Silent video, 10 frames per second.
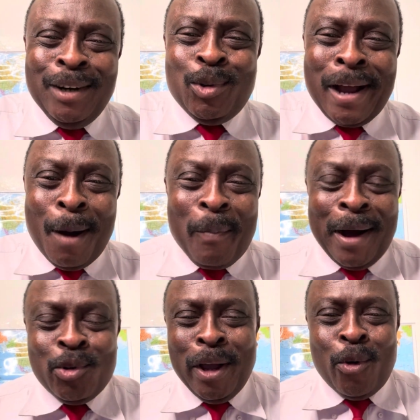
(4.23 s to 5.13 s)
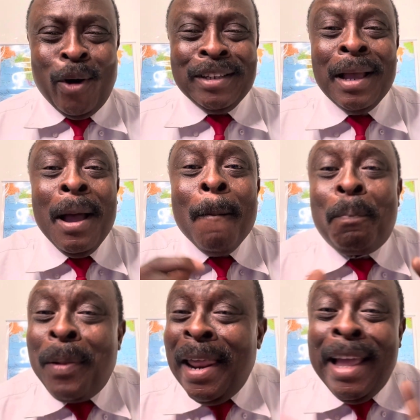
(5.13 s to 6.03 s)
to come back to ECOWAS.
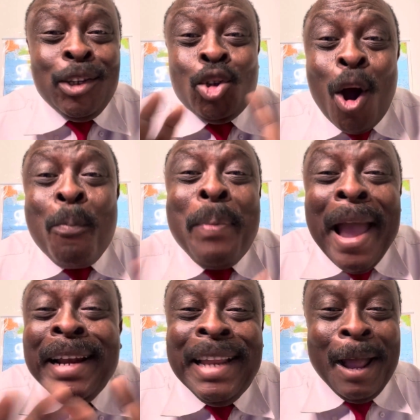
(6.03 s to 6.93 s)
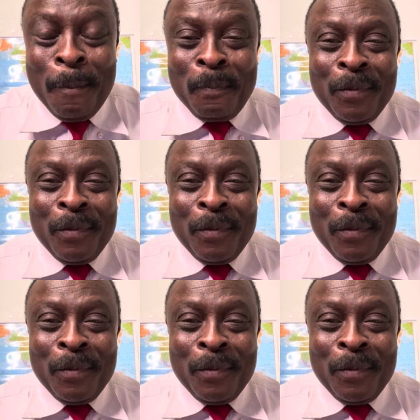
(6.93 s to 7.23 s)
Please don't beg them.